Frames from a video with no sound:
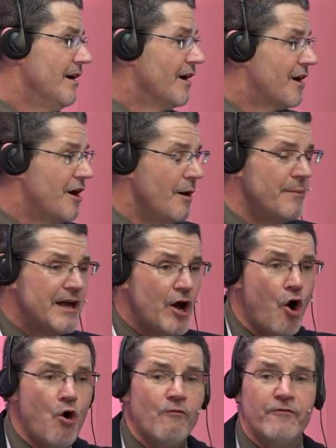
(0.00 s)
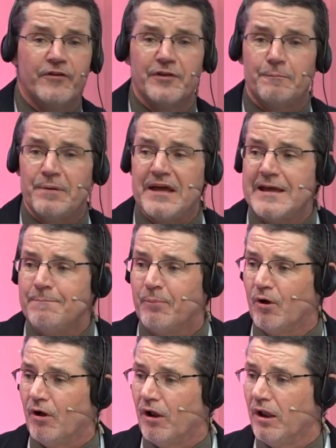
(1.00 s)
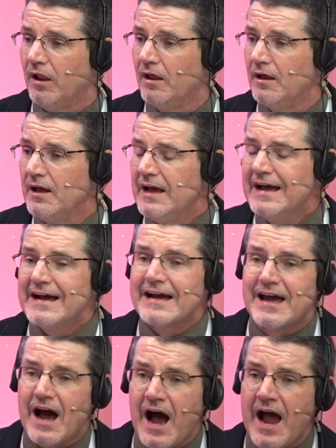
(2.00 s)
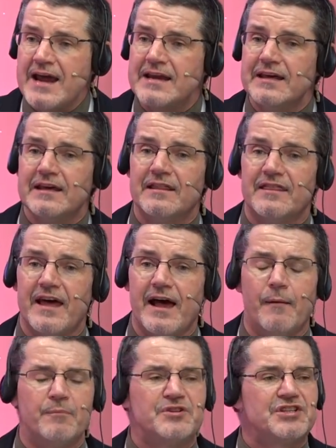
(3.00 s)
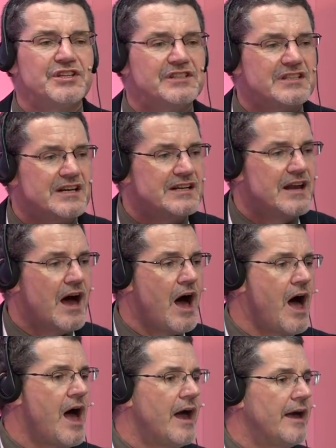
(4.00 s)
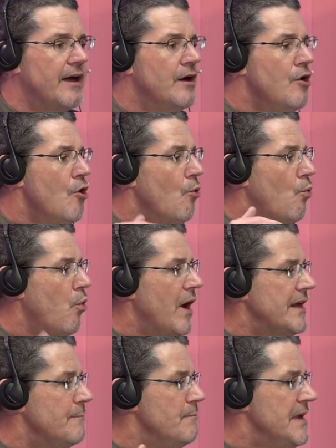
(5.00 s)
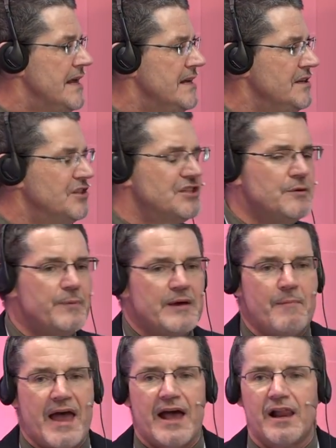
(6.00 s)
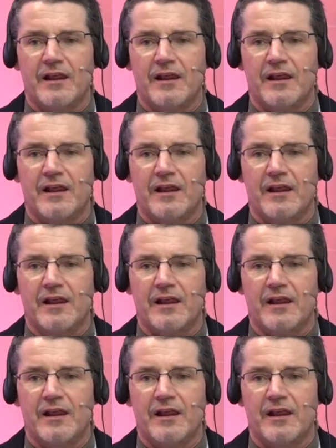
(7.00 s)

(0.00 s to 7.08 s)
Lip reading: coming over the people, guiding them to deny what it means to be male